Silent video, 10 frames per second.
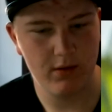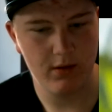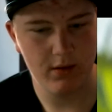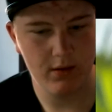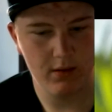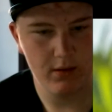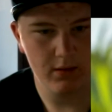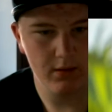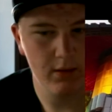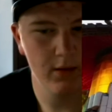
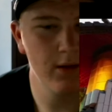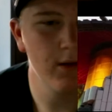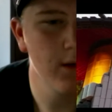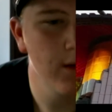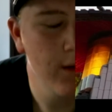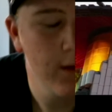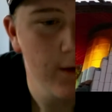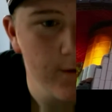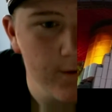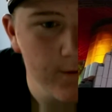
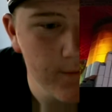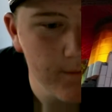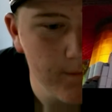Nothing is said.